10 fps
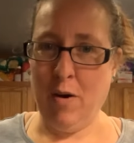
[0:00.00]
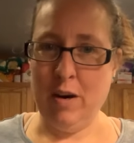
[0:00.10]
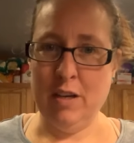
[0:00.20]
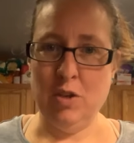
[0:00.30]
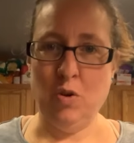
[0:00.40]
and
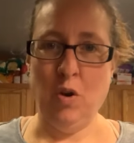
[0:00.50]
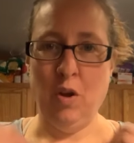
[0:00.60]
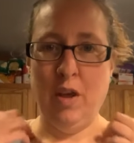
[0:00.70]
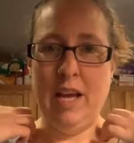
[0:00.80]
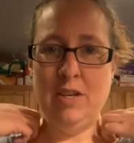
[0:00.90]

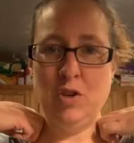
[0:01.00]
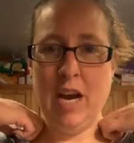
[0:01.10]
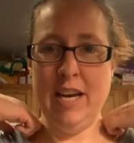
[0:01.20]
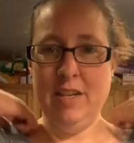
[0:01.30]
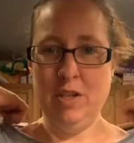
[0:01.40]
control and try
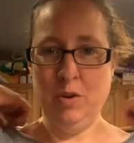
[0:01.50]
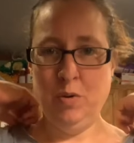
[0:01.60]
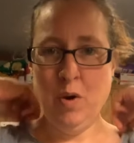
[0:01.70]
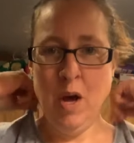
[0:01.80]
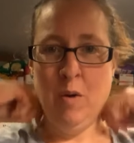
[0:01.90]
to do
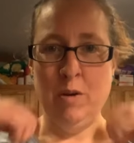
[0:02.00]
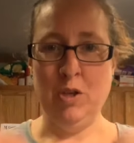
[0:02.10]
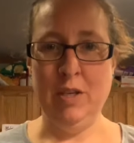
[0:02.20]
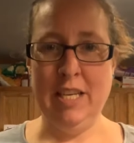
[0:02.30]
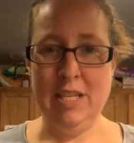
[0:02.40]
what you
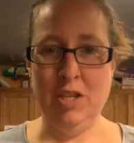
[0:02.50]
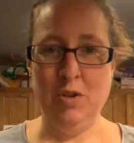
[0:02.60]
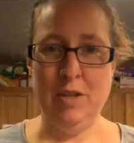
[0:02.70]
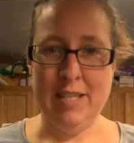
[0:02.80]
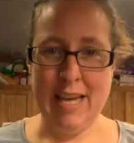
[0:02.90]
need to do
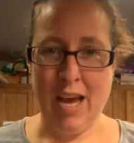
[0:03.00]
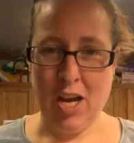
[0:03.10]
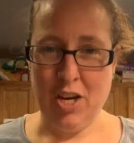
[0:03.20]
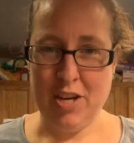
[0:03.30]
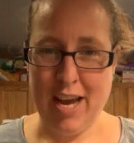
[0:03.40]
to stay on
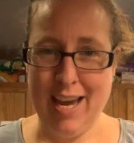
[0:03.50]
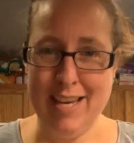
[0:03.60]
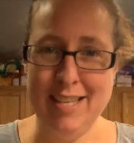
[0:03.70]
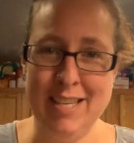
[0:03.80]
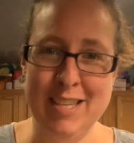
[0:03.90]
your diet.
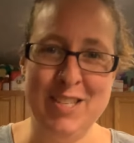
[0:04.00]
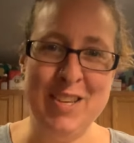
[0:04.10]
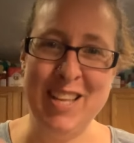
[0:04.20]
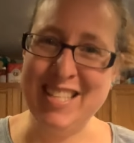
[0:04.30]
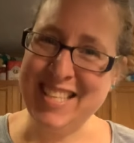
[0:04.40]
So
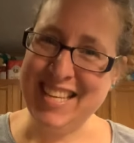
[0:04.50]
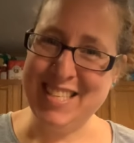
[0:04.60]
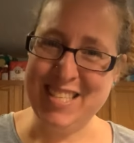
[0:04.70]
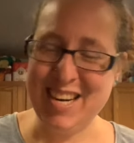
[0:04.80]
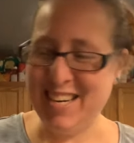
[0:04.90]
let's get
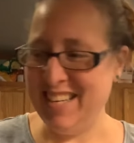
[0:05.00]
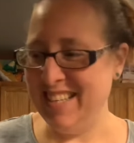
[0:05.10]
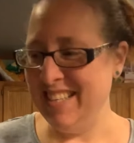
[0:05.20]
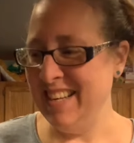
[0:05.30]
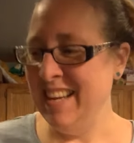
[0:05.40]
started.
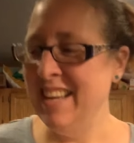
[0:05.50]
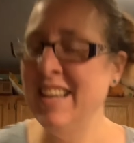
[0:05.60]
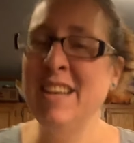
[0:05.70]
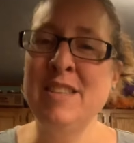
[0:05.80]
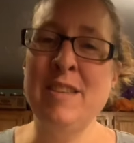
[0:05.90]

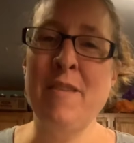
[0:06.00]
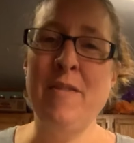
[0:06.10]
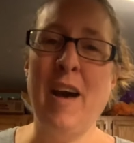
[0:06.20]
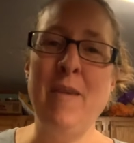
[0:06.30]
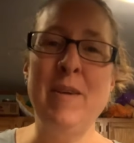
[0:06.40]
So
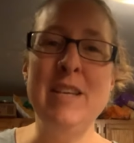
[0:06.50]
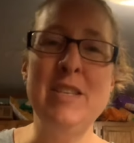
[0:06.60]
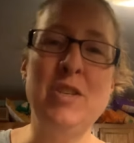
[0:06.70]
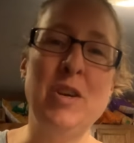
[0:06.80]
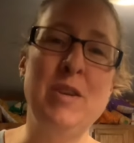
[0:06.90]
I wanted to
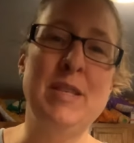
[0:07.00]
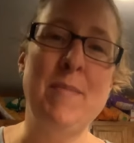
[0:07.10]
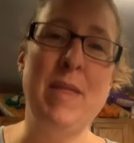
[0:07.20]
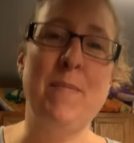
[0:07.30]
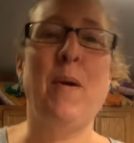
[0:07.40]
show you some
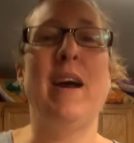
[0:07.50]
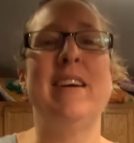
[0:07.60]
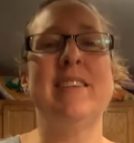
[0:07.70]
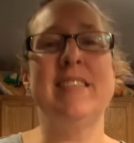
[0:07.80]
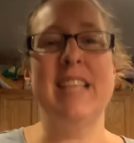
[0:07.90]
of the
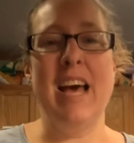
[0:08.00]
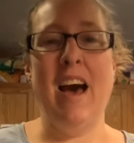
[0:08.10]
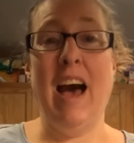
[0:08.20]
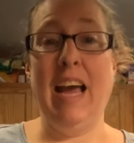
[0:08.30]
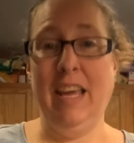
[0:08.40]
products that
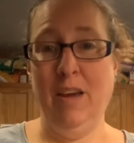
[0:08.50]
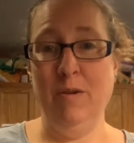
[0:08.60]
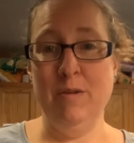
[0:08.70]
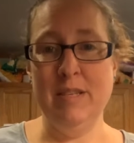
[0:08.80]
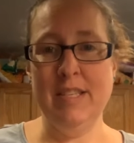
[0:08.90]
I
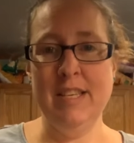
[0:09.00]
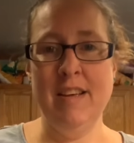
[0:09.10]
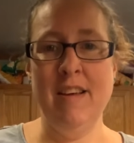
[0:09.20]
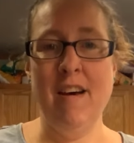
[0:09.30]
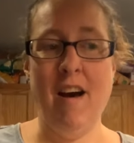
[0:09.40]
use
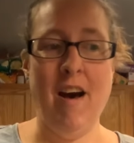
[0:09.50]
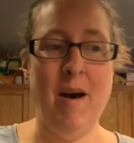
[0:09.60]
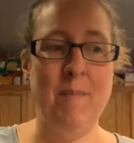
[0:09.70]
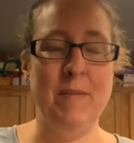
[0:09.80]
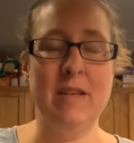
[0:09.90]

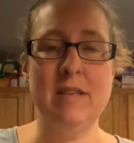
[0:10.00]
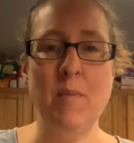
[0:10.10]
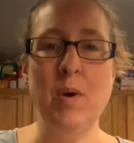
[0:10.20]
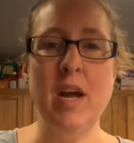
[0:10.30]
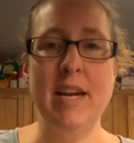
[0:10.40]

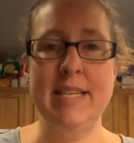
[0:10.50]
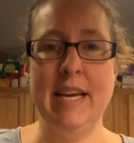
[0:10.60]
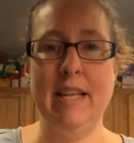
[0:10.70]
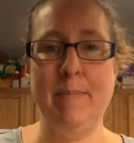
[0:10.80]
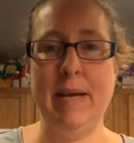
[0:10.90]
somewhat on a
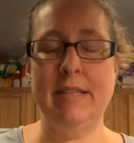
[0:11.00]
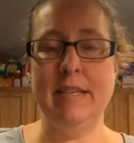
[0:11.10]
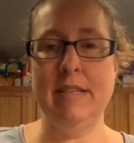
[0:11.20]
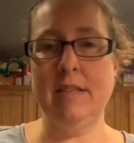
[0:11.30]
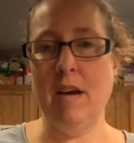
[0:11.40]
daily
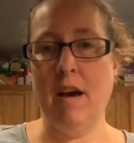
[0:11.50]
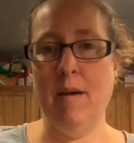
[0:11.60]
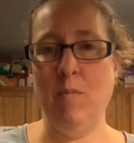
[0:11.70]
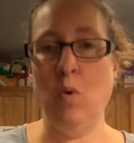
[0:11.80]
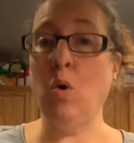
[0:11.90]
basis
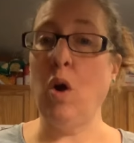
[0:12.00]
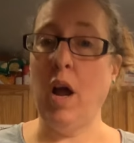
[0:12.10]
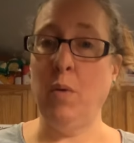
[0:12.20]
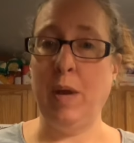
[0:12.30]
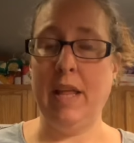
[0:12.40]
or on
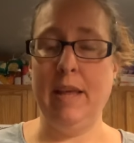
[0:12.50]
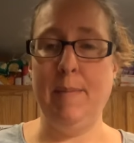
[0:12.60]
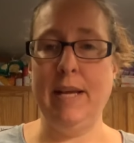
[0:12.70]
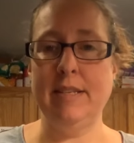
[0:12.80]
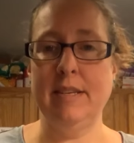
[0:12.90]
a weekly
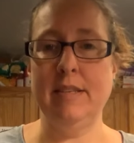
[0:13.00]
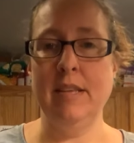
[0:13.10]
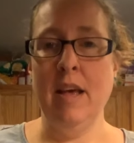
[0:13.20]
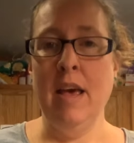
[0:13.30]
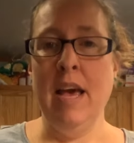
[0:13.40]
basis,
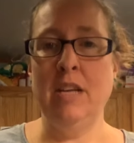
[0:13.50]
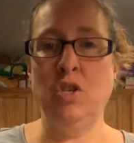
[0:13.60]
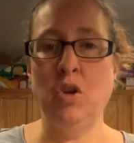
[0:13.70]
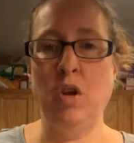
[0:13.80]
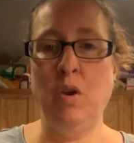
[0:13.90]
and
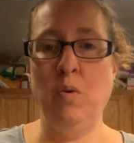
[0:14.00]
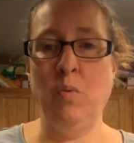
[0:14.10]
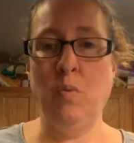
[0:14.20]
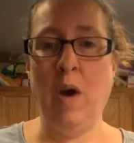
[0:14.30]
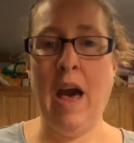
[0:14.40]
show you
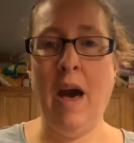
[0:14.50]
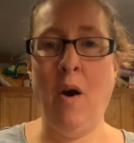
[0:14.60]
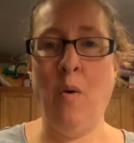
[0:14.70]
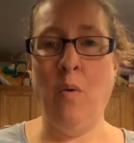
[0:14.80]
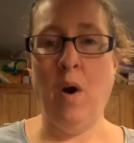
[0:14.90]

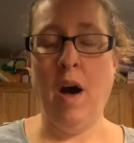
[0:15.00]
how